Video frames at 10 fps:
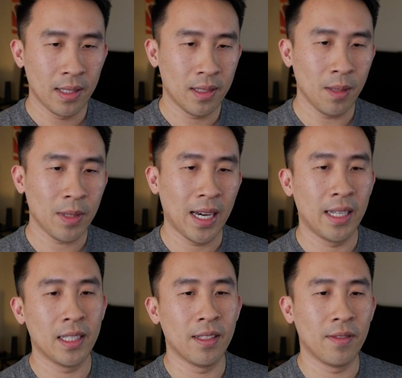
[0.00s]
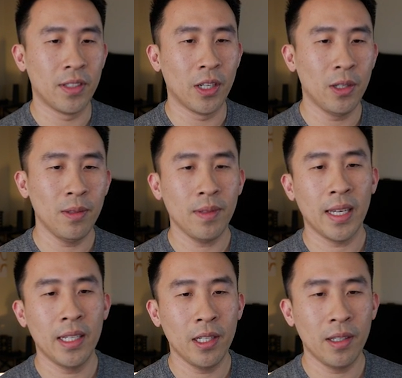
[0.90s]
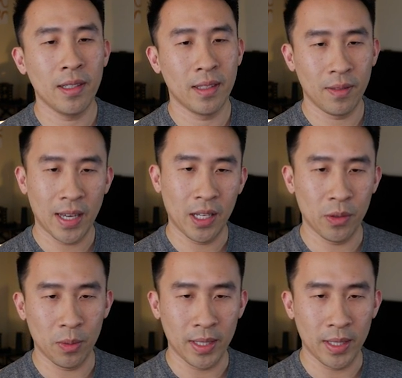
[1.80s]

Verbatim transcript: some kind of node, and here the value will